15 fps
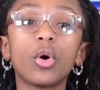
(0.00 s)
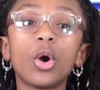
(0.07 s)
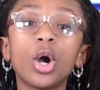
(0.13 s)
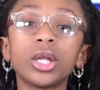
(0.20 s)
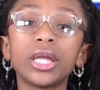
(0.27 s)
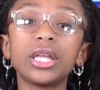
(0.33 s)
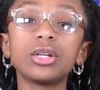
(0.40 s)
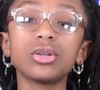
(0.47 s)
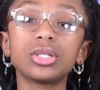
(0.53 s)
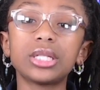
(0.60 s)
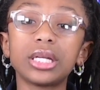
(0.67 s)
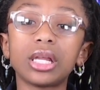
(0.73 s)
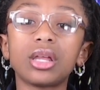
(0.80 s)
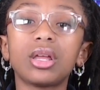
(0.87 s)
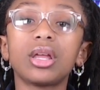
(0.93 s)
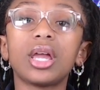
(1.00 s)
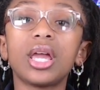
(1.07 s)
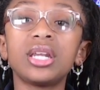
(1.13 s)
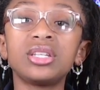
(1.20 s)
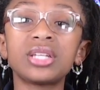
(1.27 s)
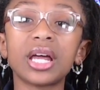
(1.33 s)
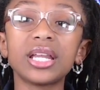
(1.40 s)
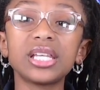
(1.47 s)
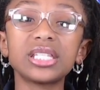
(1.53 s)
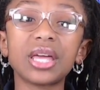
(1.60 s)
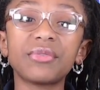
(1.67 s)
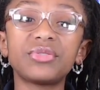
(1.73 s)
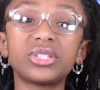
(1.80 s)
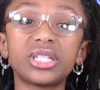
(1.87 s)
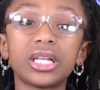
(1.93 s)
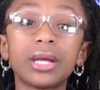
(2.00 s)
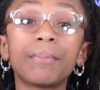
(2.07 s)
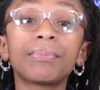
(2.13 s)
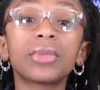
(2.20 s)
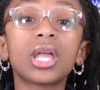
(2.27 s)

Orlando City and Dallas FC.